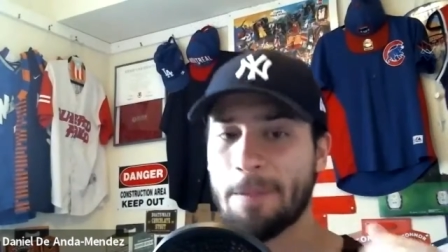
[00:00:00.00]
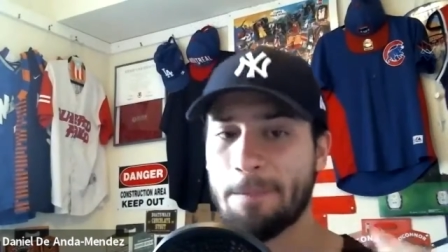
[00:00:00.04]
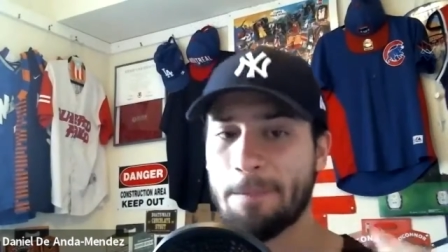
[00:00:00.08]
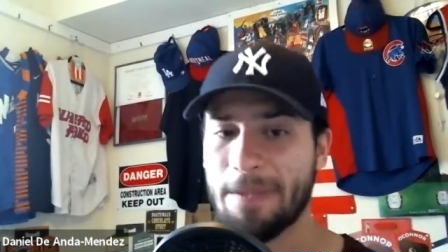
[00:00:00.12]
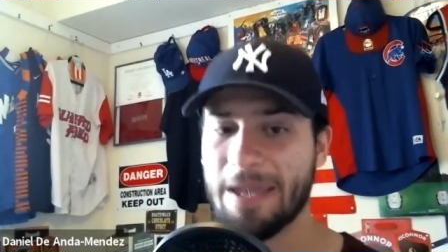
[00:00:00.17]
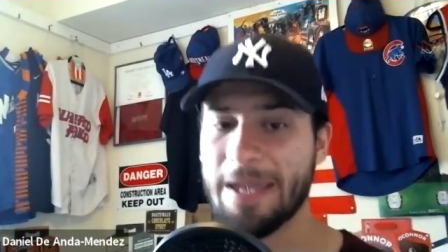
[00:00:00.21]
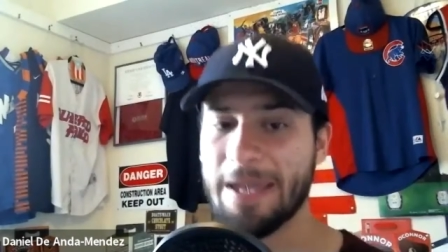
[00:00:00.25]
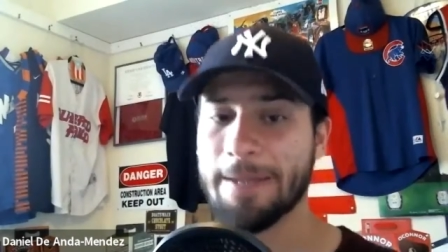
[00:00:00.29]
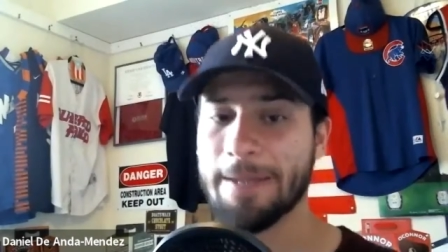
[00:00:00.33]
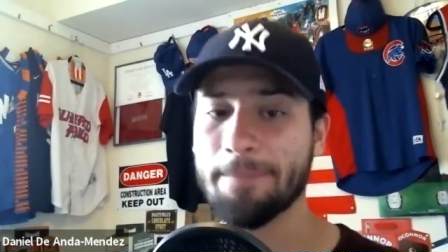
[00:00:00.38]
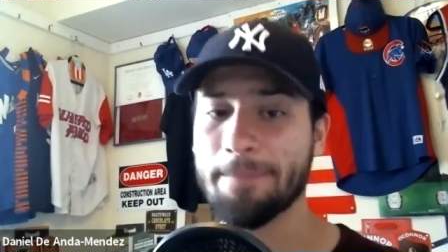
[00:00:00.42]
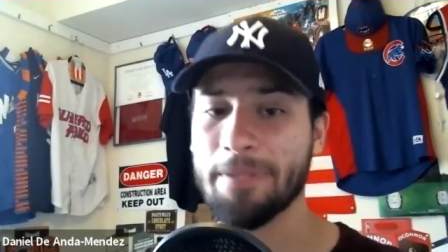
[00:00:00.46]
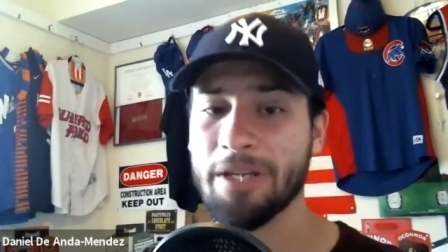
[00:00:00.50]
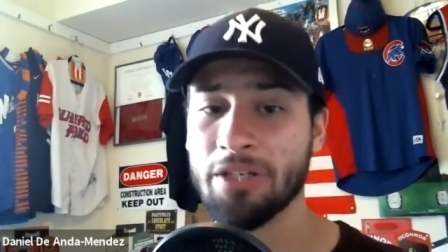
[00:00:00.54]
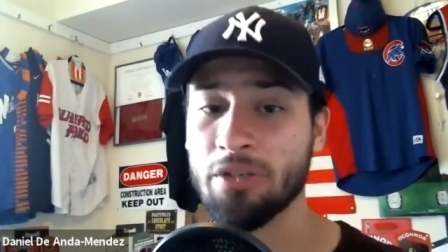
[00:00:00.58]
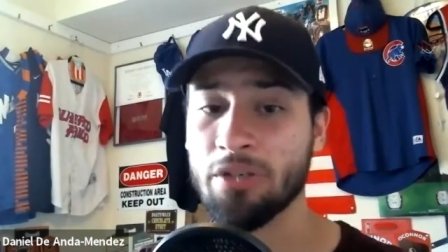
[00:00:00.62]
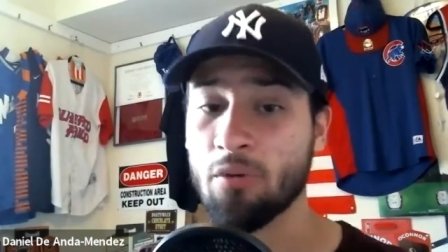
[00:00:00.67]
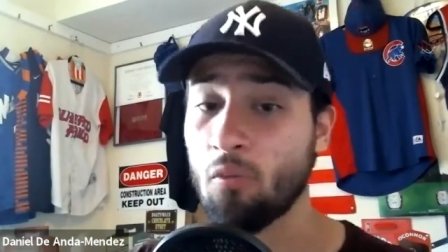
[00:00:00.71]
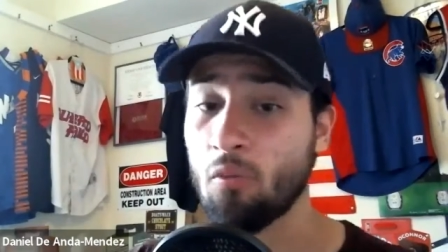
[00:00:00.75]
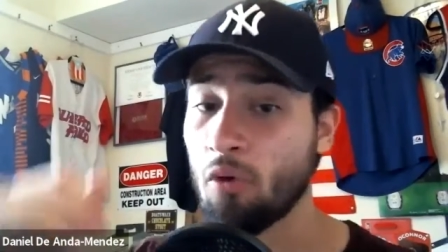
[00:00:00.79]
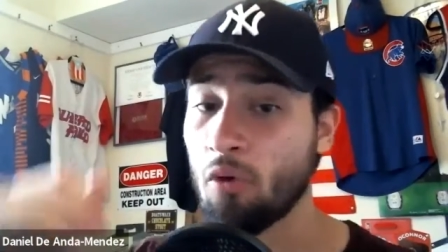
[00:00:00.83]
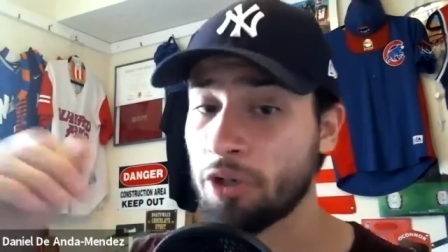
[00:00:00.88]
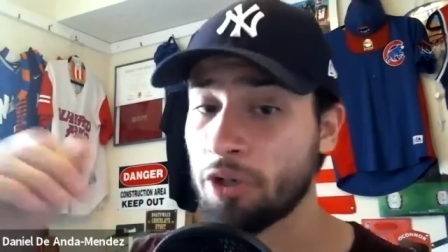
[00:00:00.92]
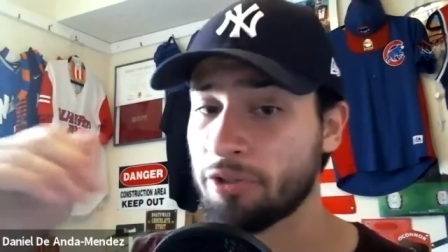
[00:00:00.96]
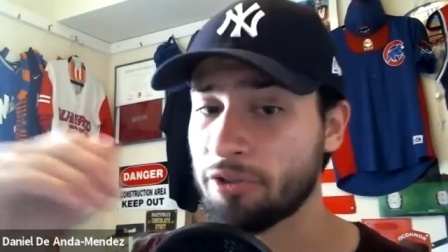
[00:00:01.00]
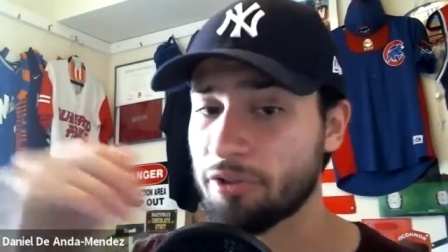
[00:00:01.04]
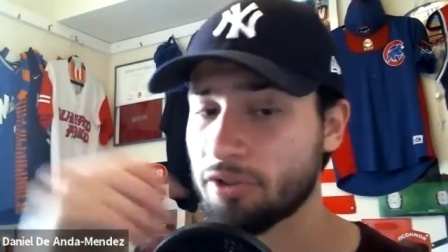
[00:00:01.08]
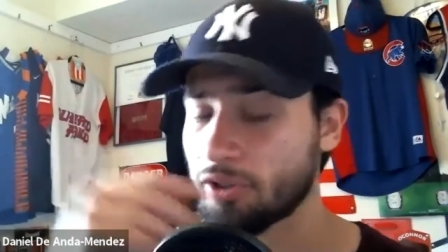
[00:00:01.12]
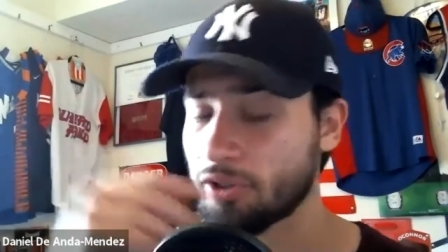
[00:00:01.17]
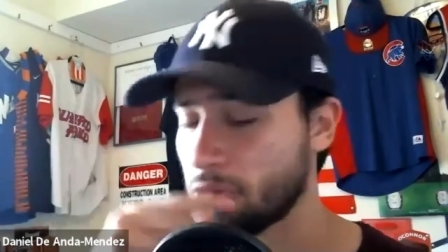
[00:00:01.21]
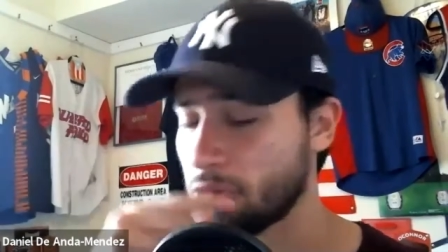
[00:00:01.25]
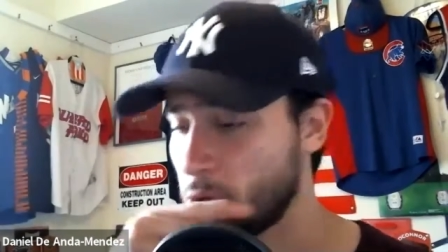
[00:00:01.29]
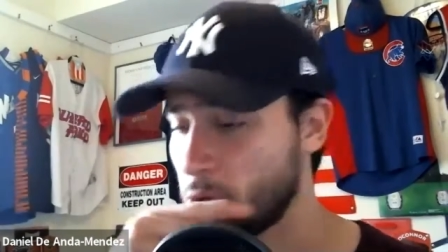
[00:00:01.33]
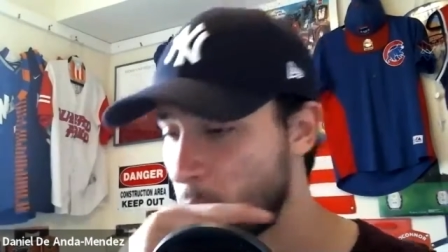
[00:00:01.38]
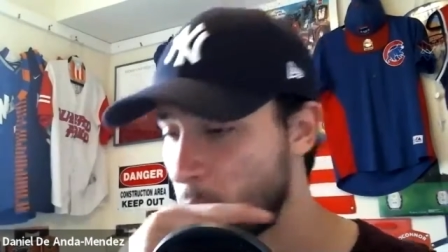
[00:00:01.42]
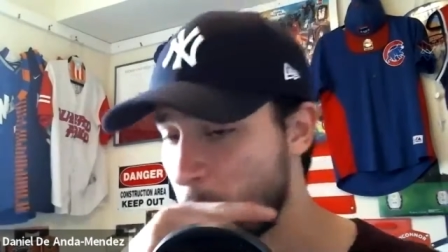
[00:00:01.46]
Bay being a 1 or
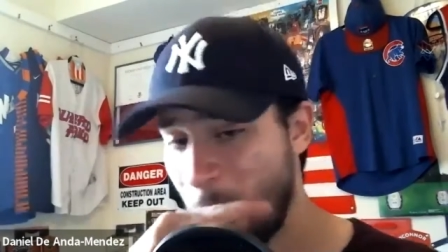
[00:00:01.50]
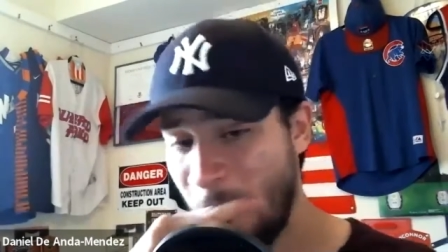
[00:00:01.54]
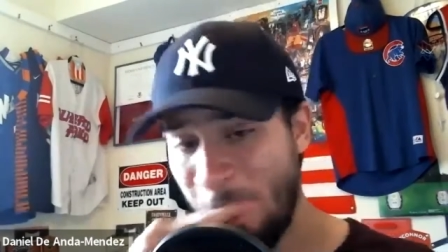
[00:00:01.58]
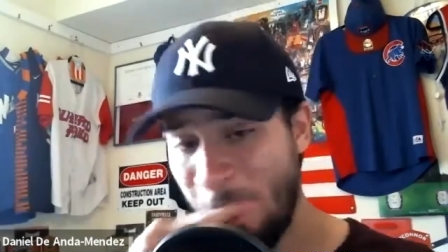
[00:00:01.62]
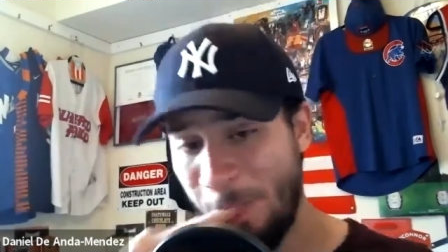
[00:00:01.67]
2